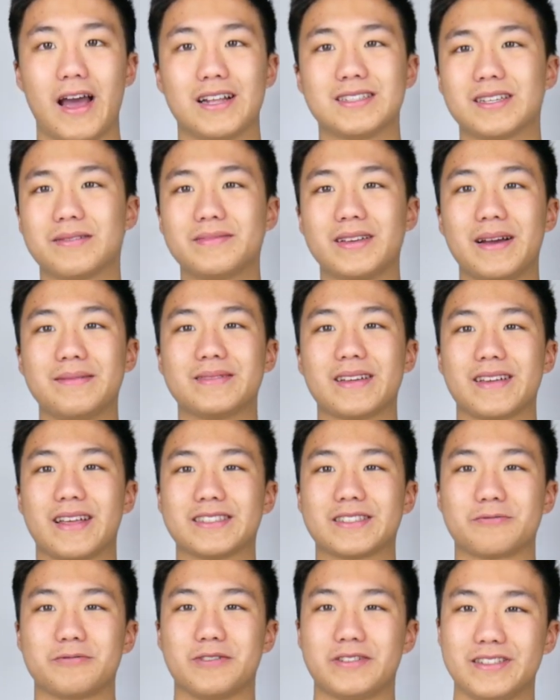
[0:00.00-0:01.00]
and sometimes that
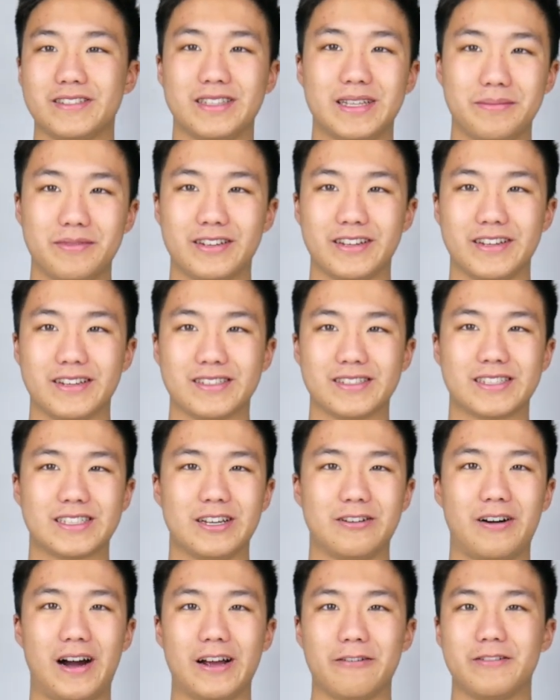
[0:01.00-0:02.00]
gets really limiting,
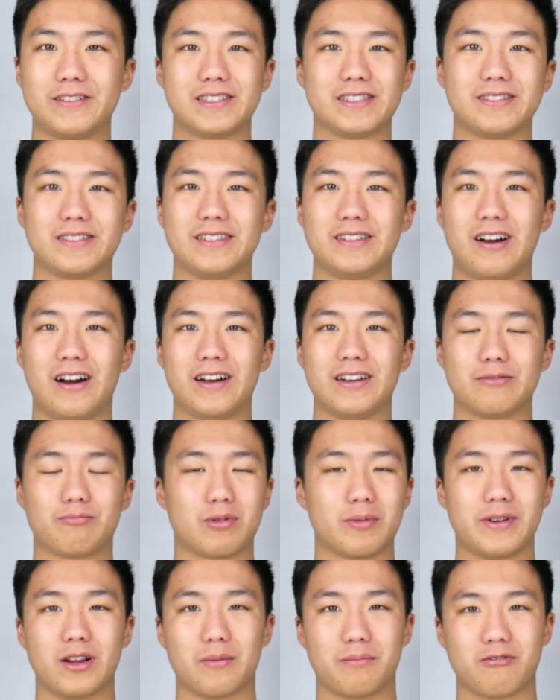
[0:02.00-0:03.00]
so I recently got
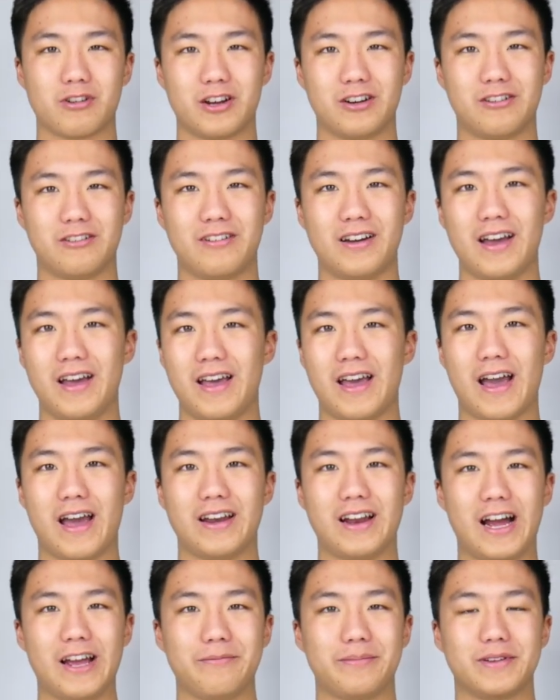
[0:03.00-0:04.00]
Premiere Pro,
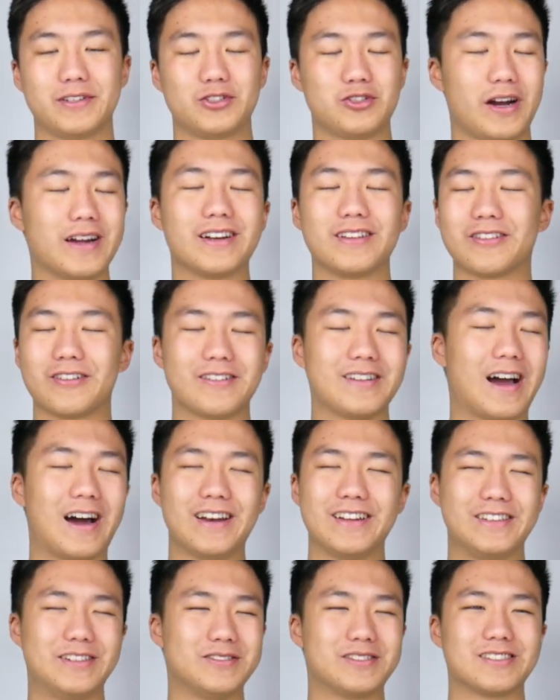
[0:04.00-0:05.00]
and I've been trying to learn how
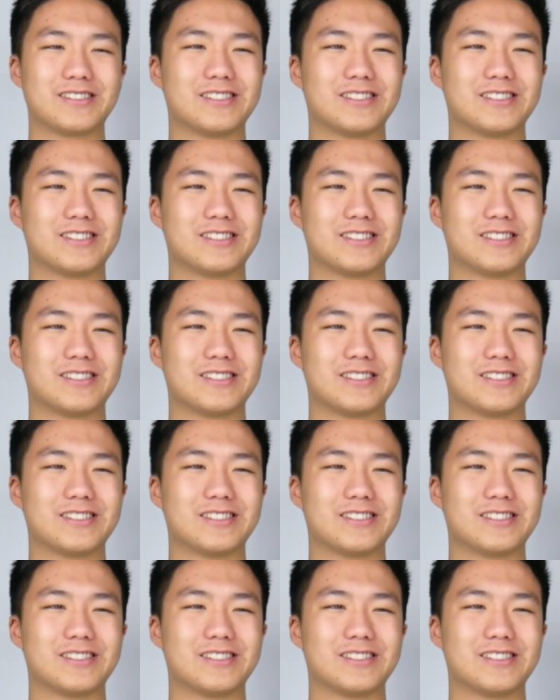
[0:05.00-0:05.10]
to use the